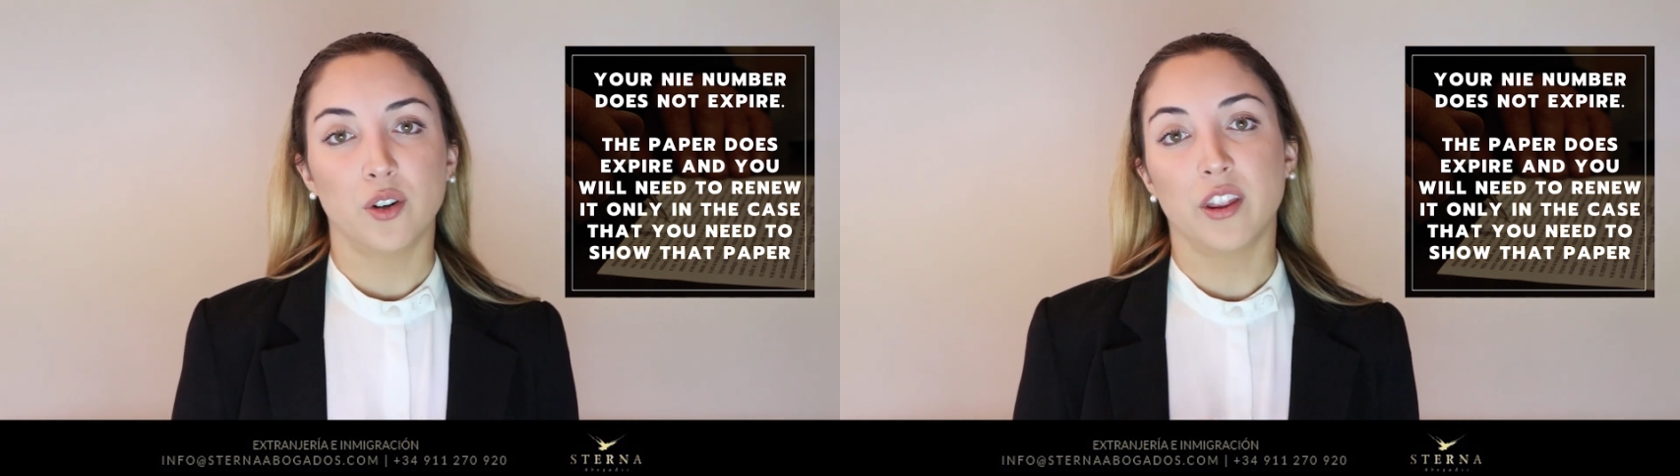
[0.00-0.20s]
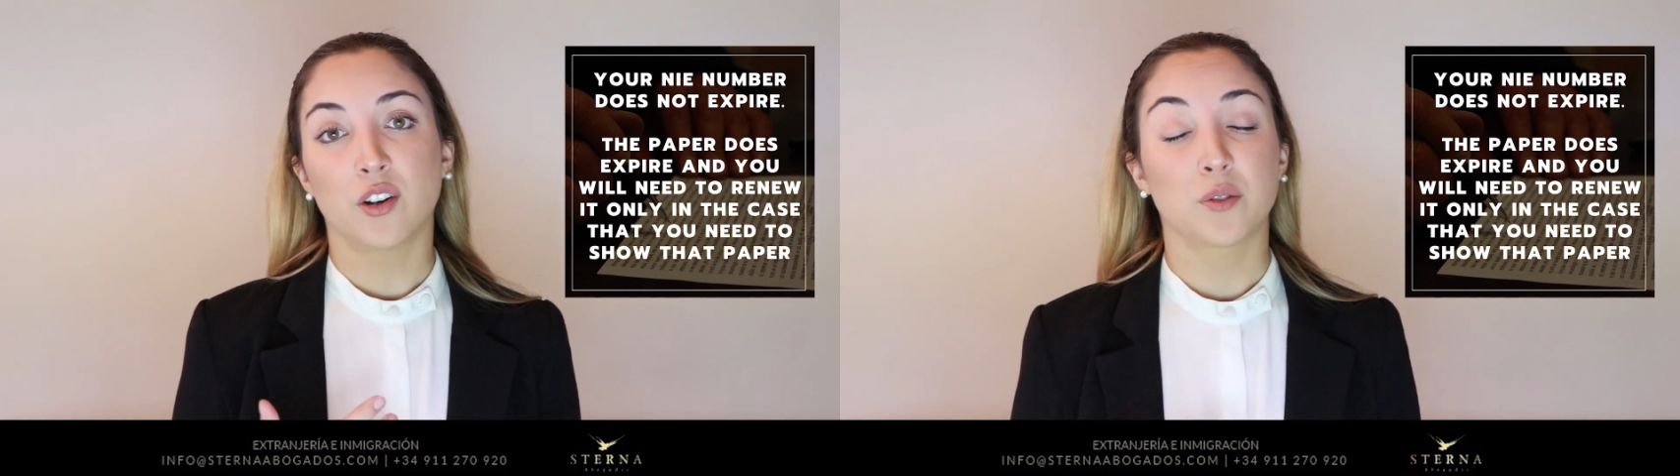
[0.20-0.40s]

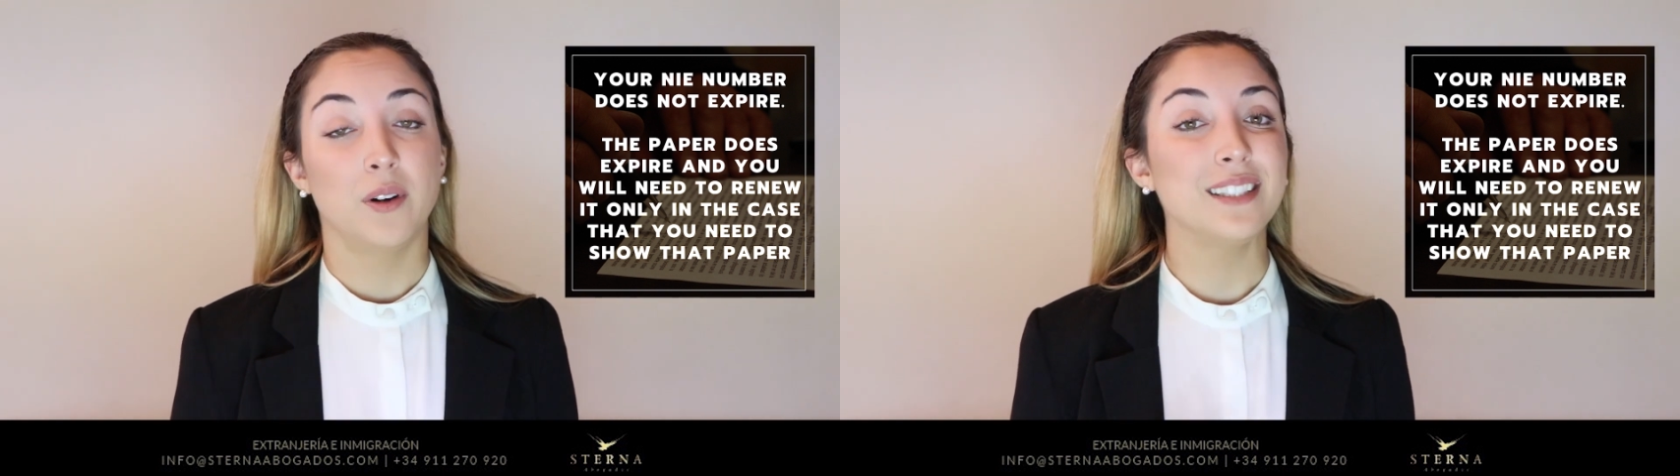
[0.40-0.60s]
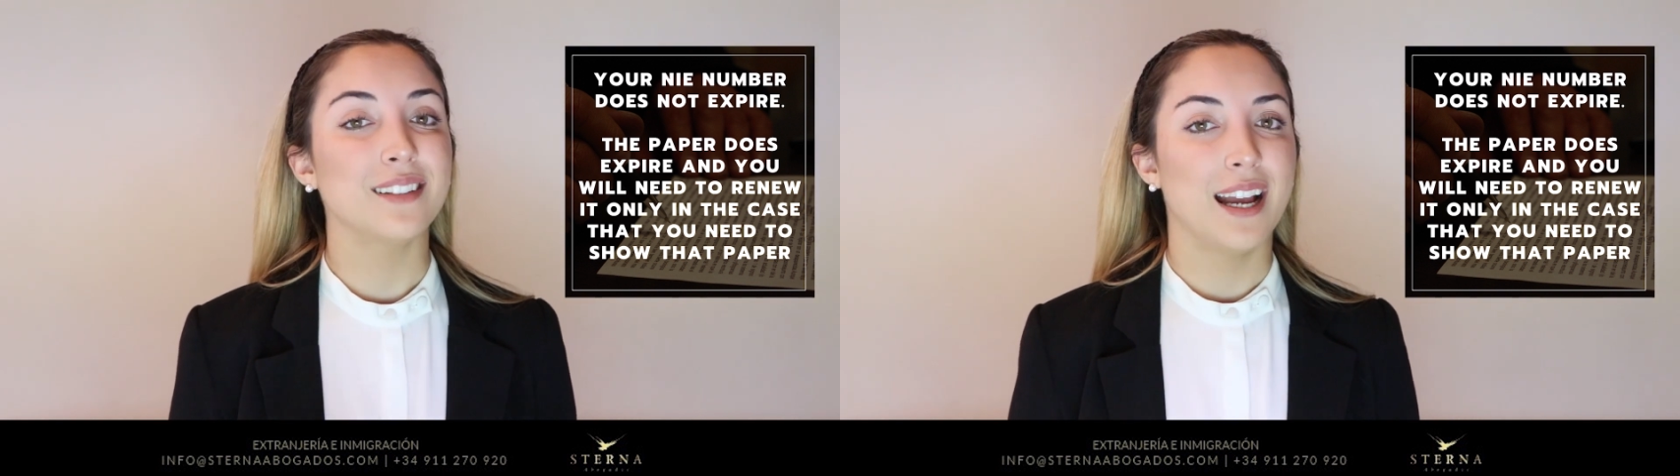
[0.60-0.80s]
or the
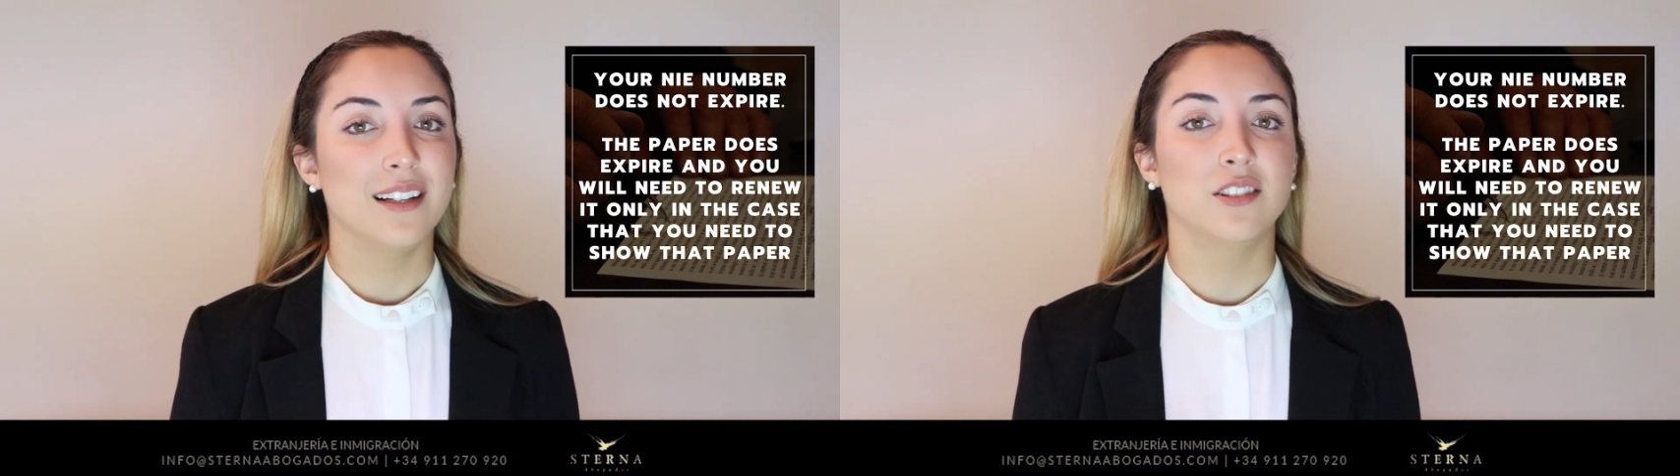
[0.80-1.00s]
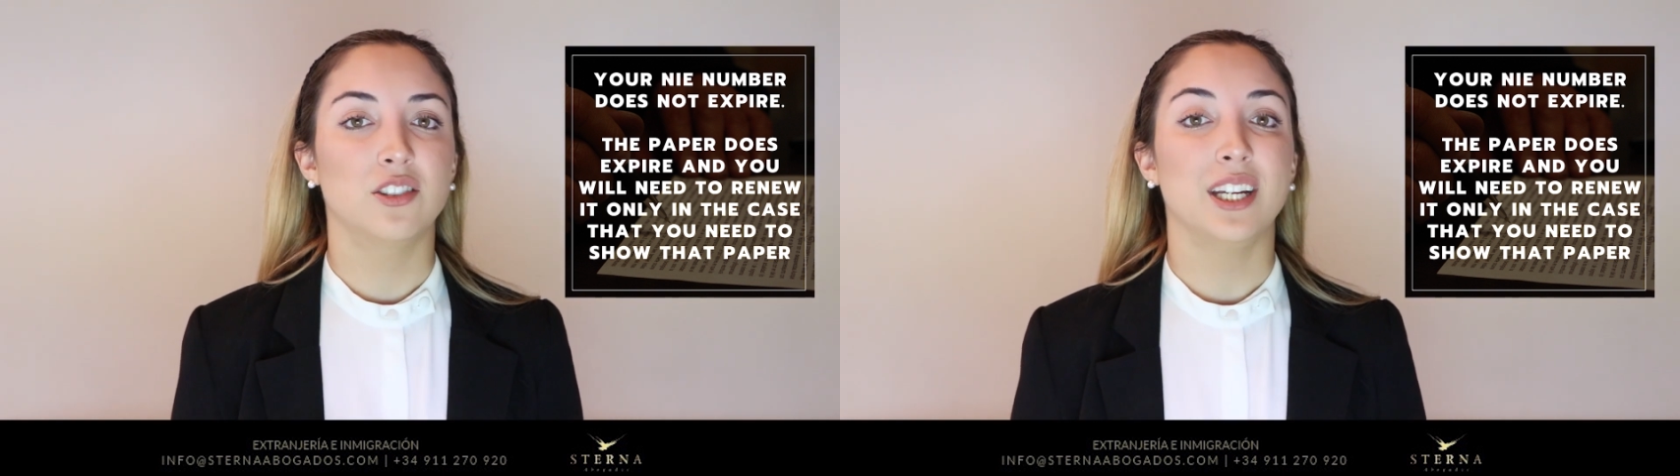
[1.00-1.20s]
correct
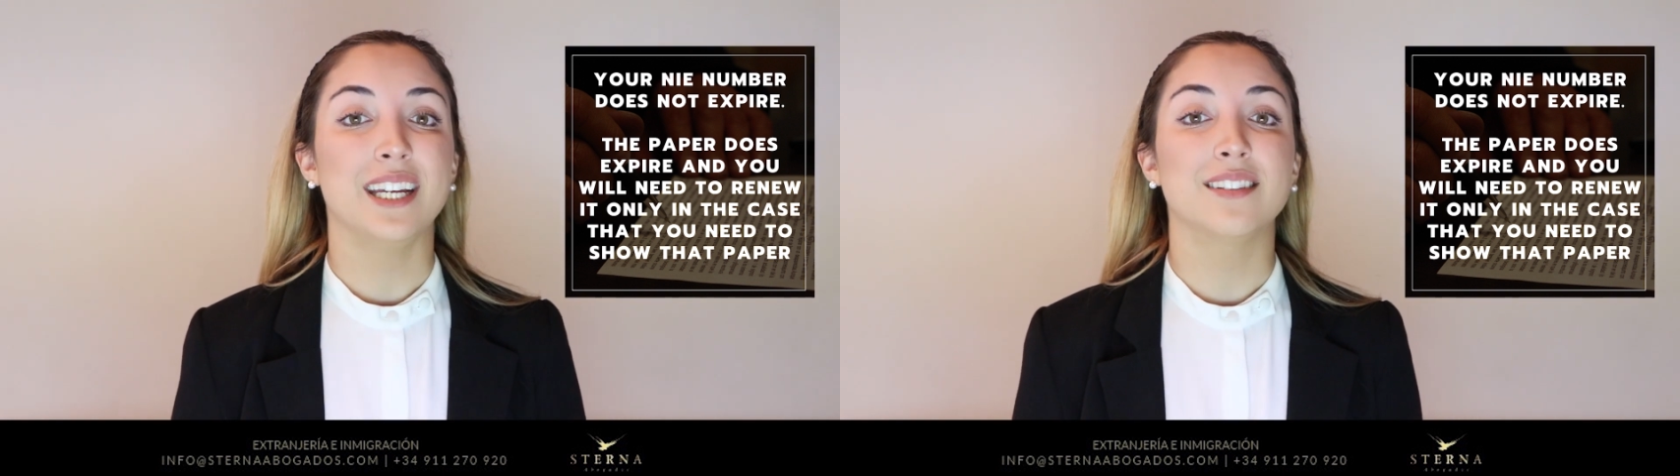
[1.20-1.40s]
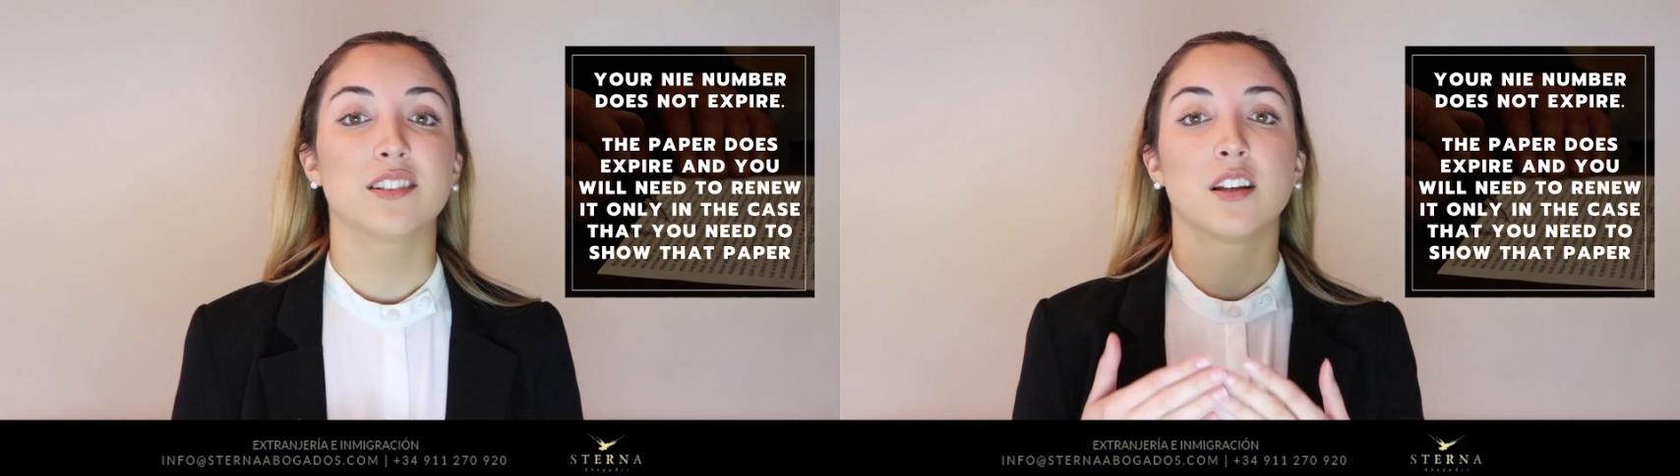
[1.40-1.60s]
answer,
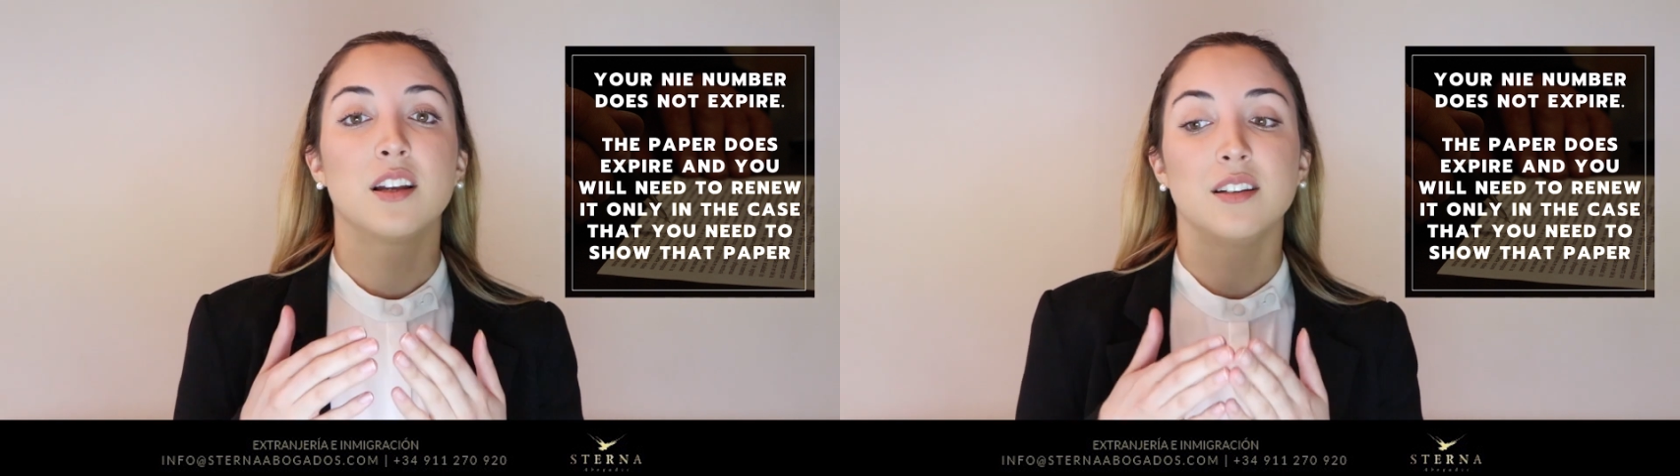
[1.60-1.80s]
is